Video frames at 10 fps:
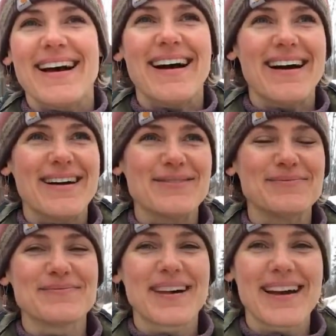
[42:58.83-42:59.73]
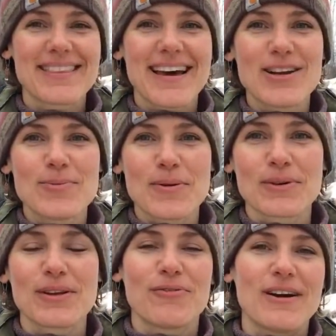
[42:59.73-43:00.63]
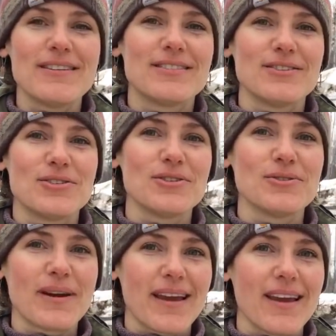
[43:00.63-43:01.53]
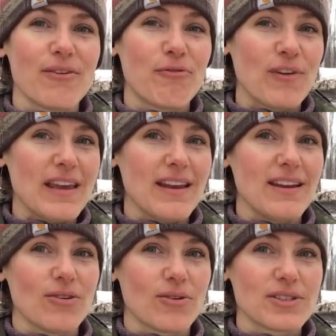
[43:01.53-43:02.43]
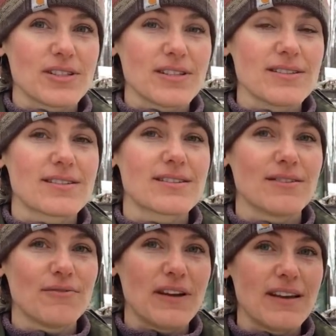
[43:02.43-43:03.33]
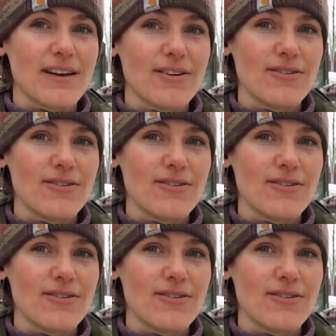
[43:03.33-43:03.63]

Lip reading: I thought it would be really fun to do a feeding horses video,